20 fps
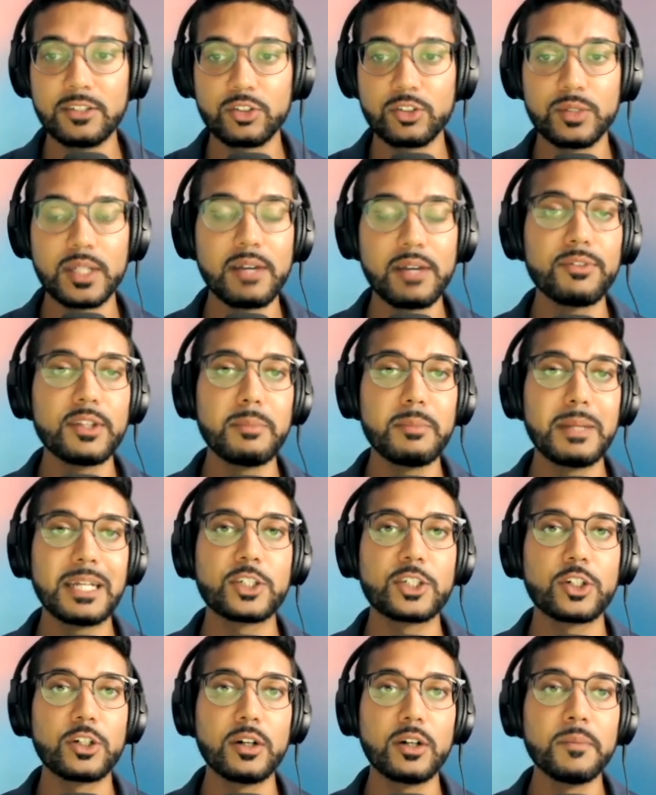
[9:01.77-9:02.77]
So definitely make
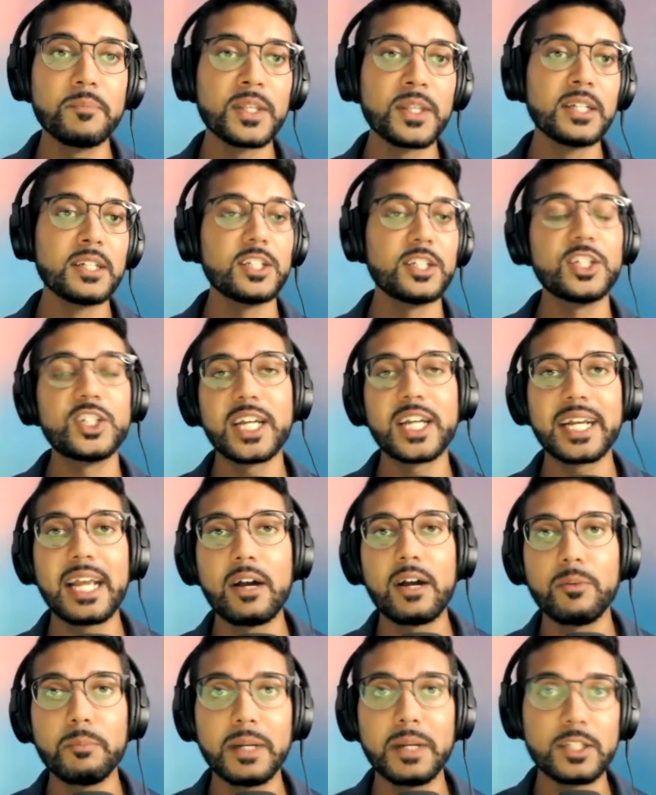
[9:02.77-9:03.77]
sure you check
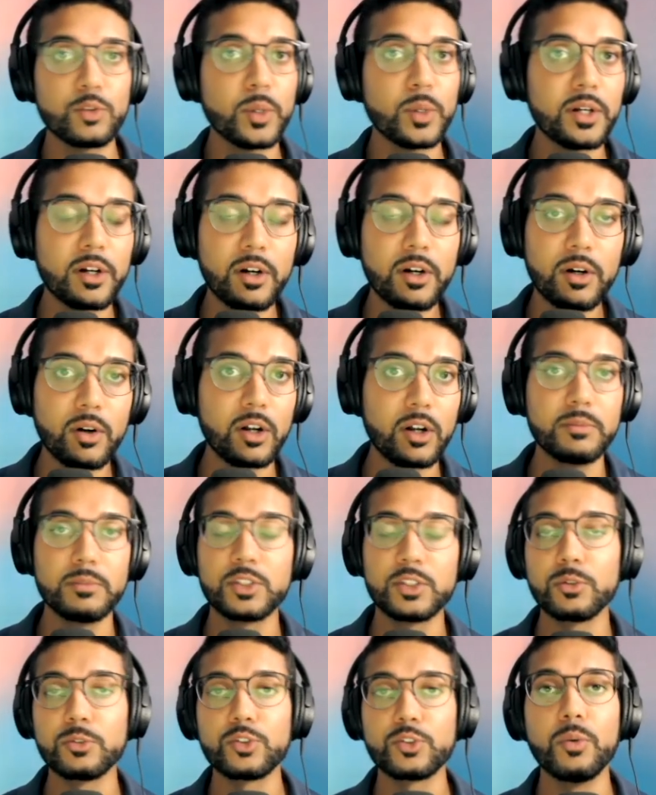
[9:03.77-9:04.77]
out my Twitter on
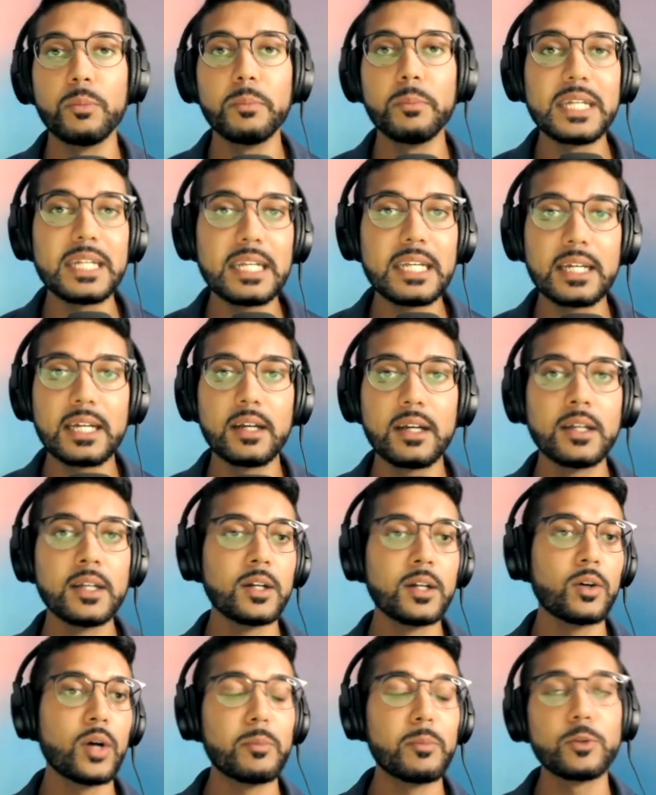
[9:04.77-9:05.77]
social media.
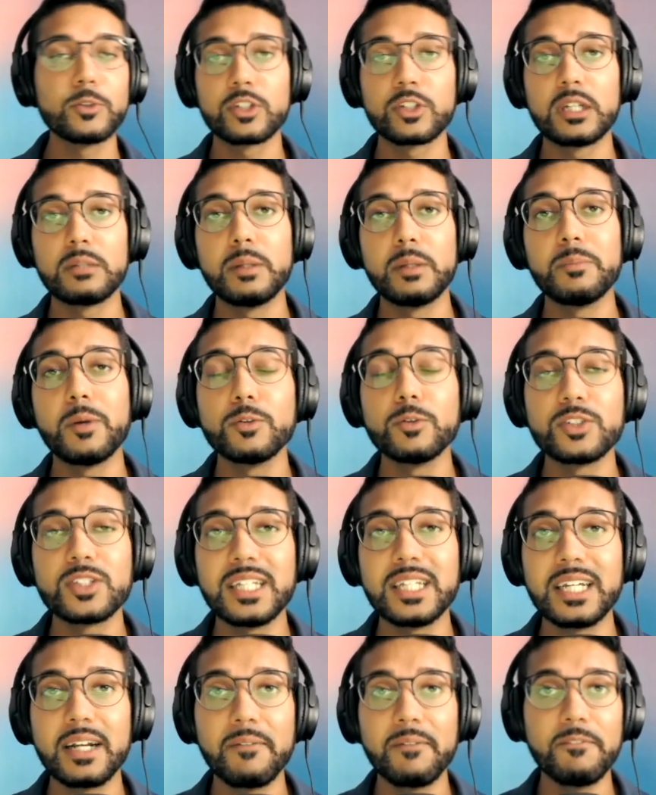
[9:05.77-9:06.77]
I'm also going to be
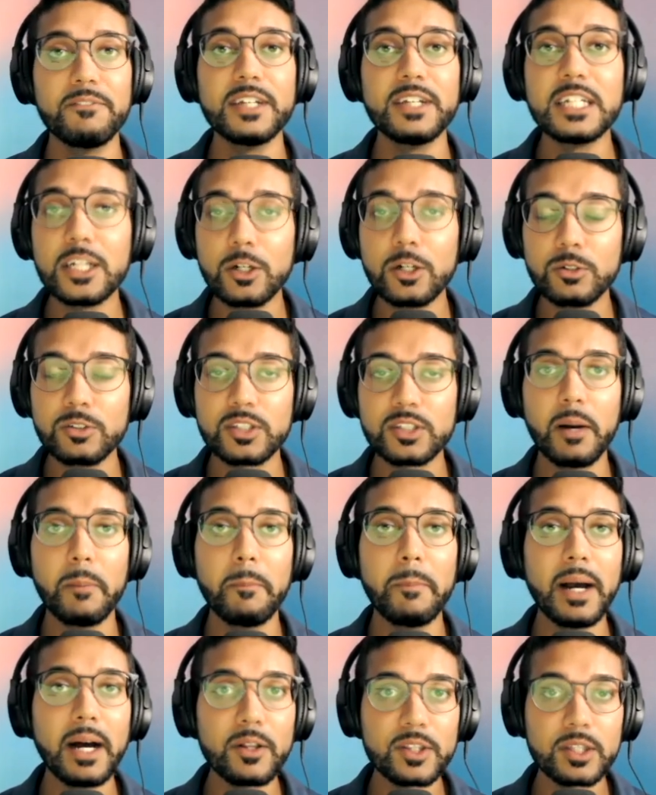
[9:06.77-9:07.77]
posting videos
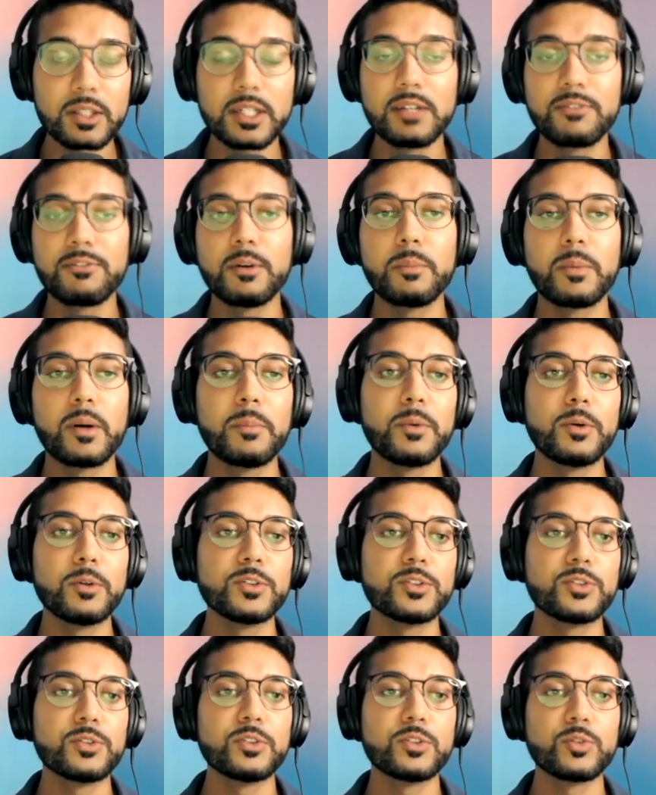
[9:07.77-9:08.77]
about the different
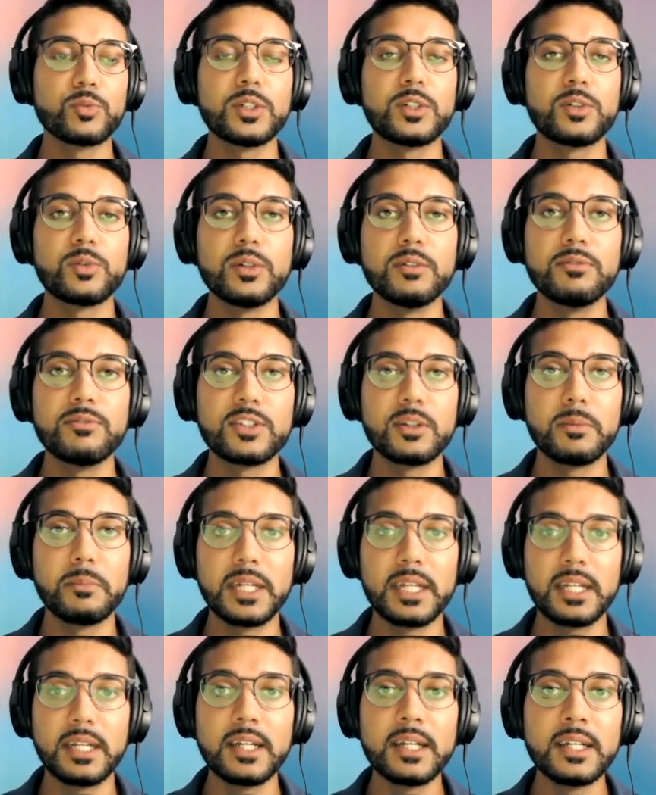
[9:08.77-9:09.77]
proposals which we've
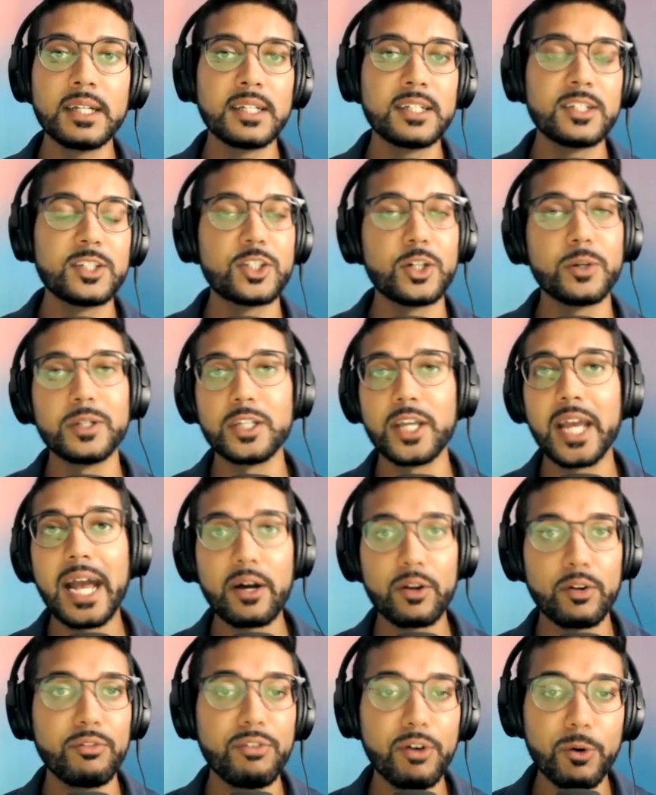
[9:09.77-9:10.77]
submitted, showing you
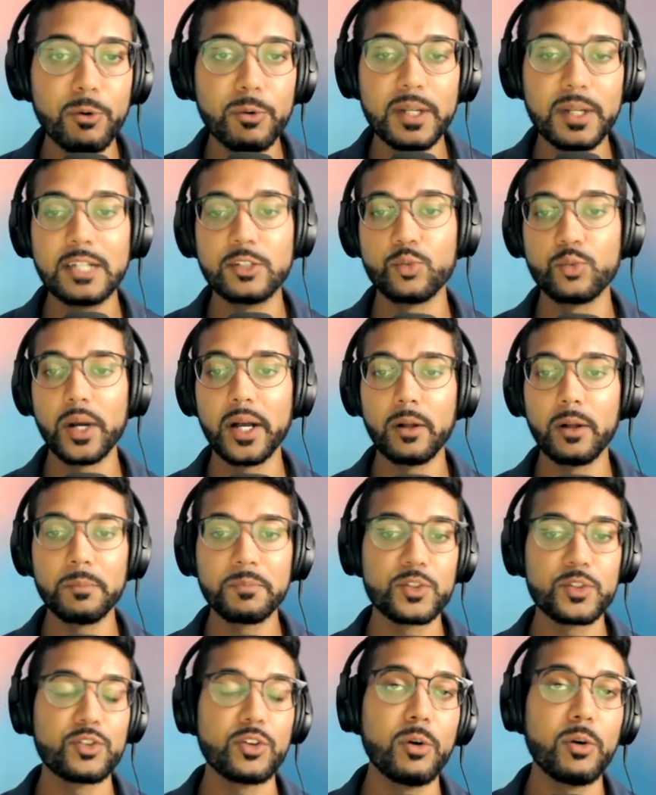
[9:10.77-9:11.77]
how to vote as well.
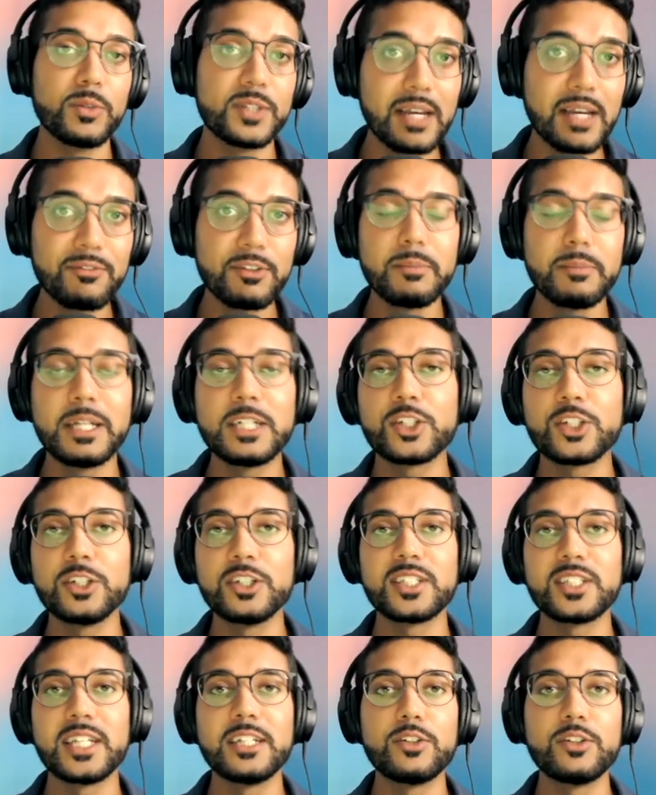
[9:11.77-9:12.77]
So definitely make sure you
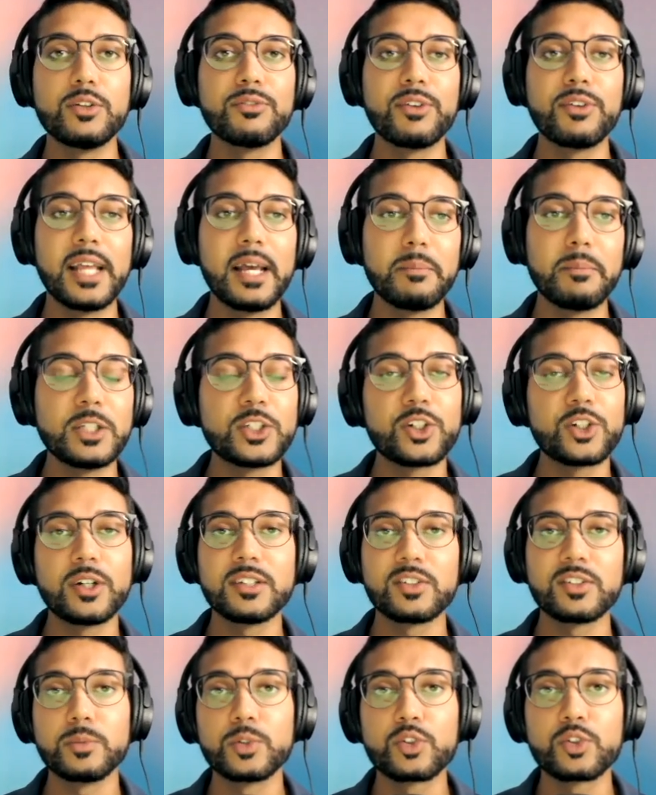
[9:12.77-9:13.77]
stay tuned for that. Be sure to
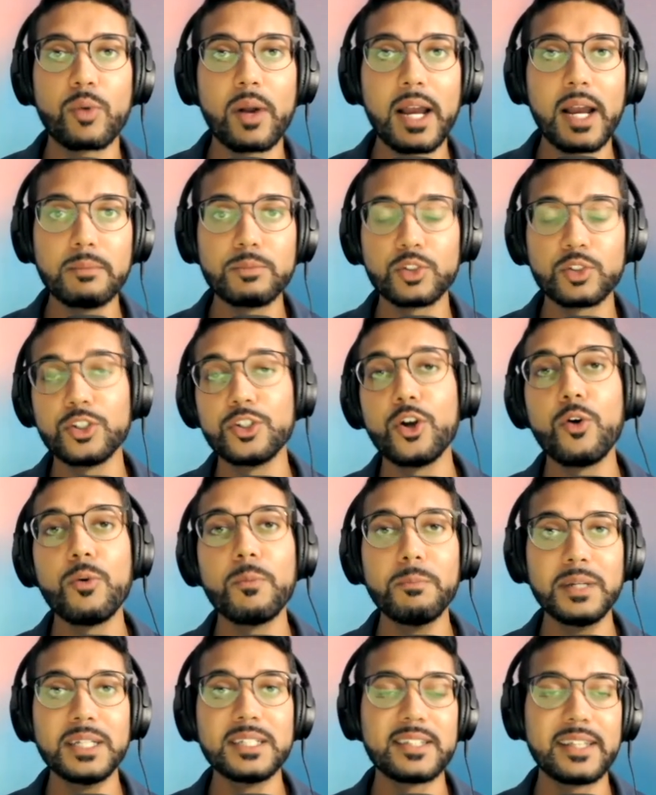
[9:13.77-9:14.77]
subscribe so you
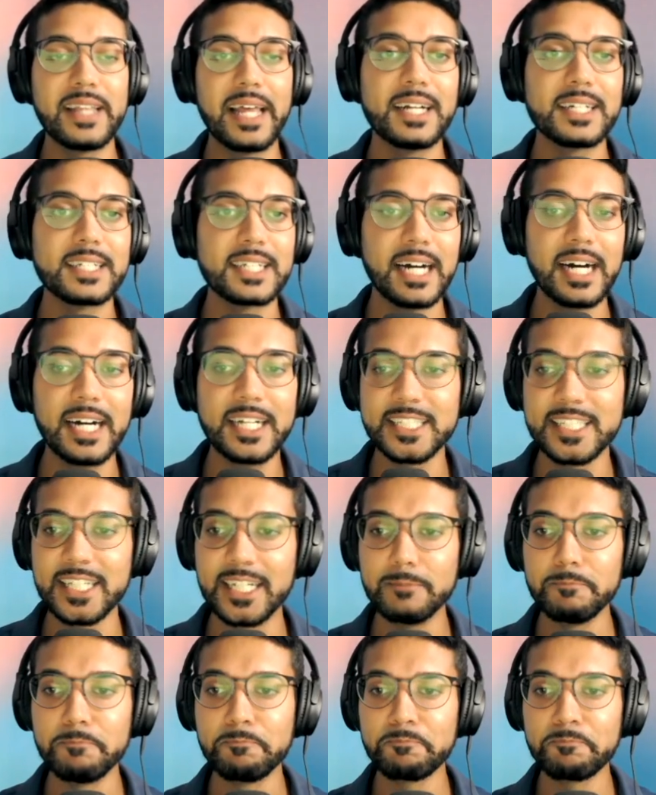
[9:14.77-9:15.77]
don't miss that content.